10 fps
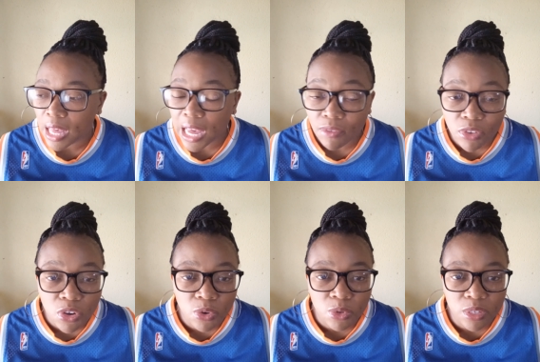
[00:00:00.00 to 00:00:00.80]

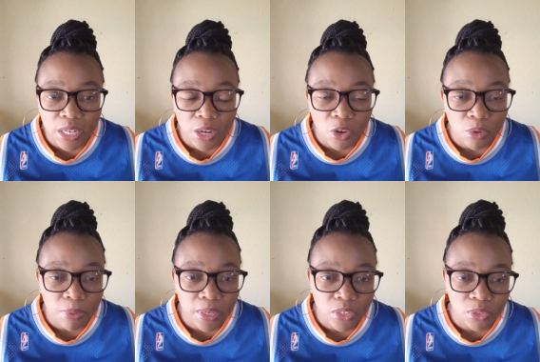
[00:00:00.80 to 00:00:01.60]
avenues that are
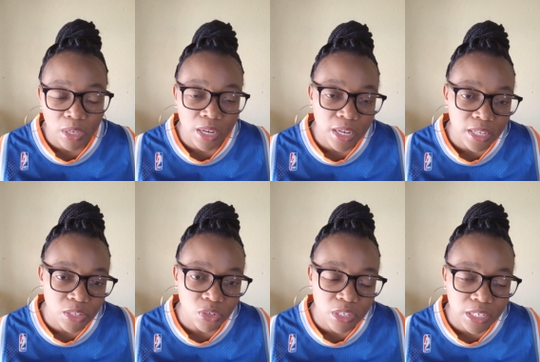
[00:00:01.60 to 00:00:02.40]
open to
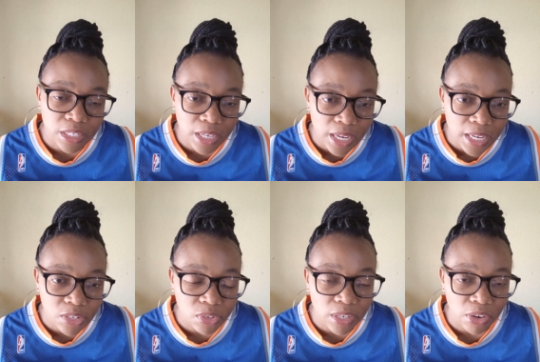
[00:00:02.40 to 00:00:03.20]
us to teach us
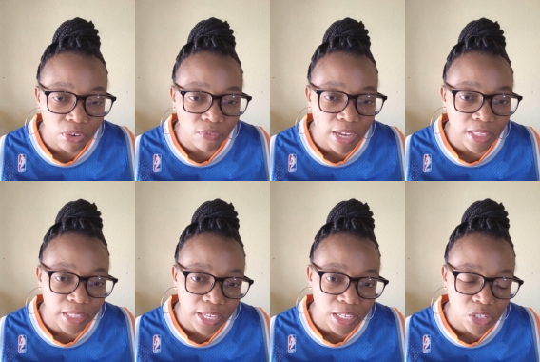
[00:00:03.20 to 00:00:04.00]
to clarify
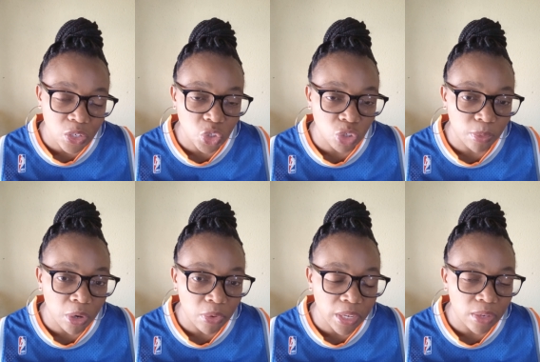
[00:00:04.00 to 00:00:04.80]
things. So
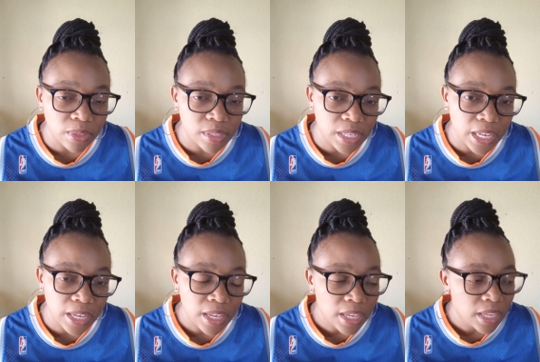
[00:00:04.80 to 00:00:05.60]
tomorrow we cannot
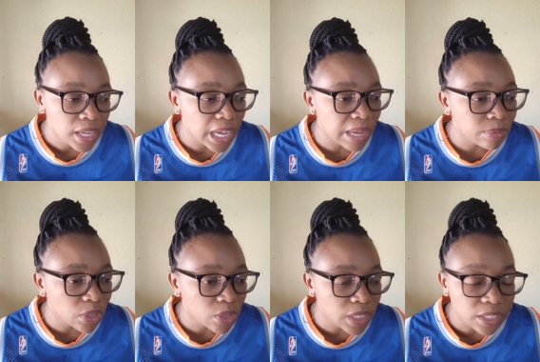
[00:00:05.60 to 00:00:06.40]
say um,
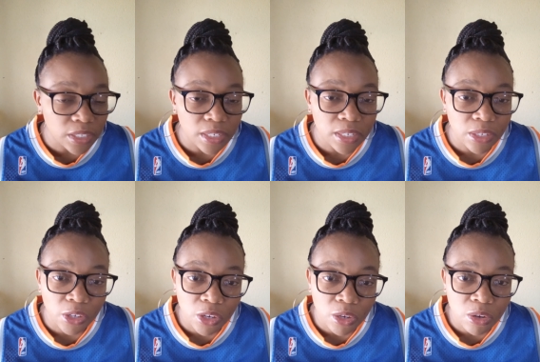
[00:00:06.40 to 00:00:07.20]
Lord, I didn't
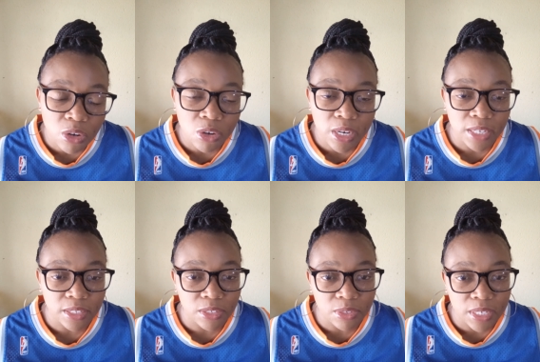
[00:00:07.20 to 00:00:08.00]
know. Lord, I
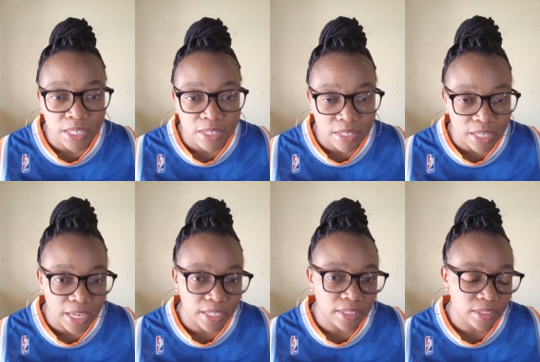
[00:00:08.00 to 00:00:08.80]
did not
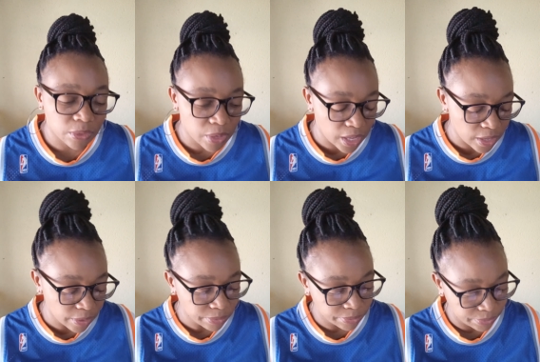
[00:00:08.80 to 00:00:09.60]
understand. Okay.